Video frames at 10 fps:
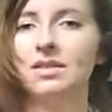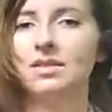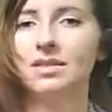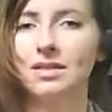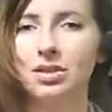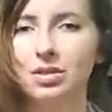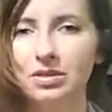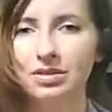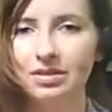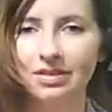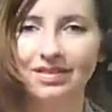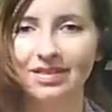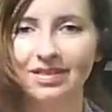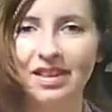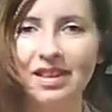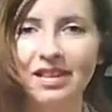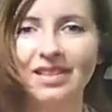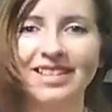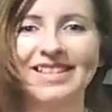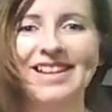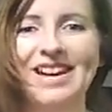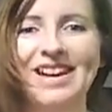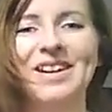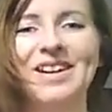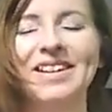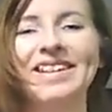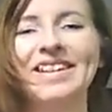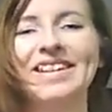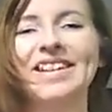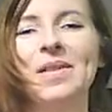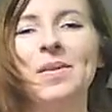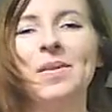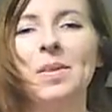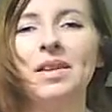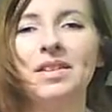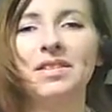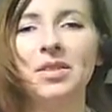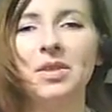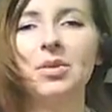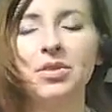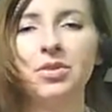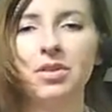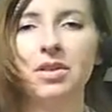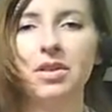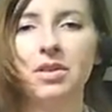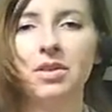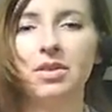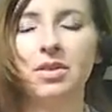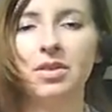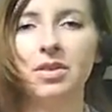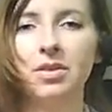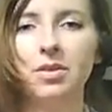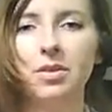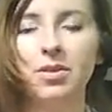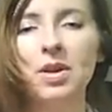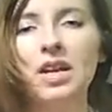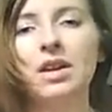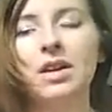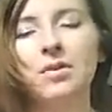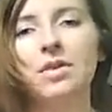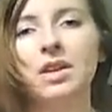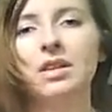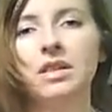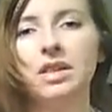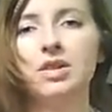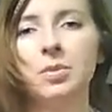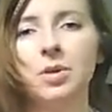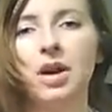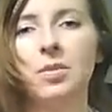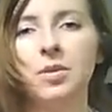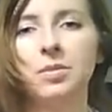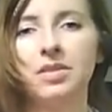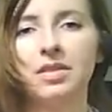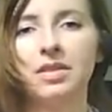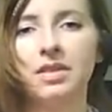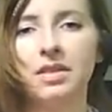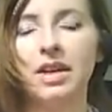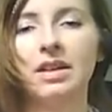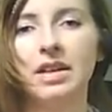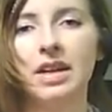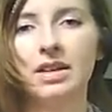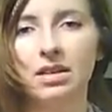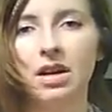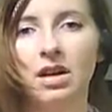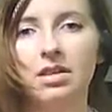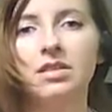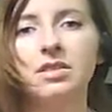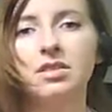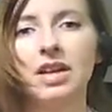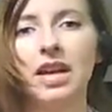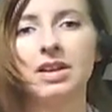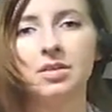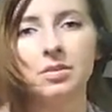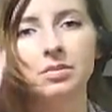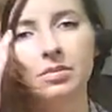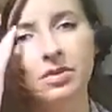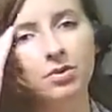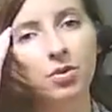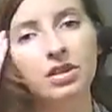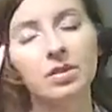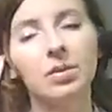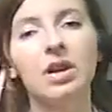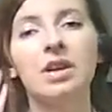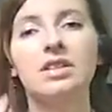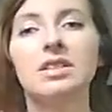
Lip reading: little thingies in there. So those are the 3 of the litter problems that can cause your cat to avoid the box.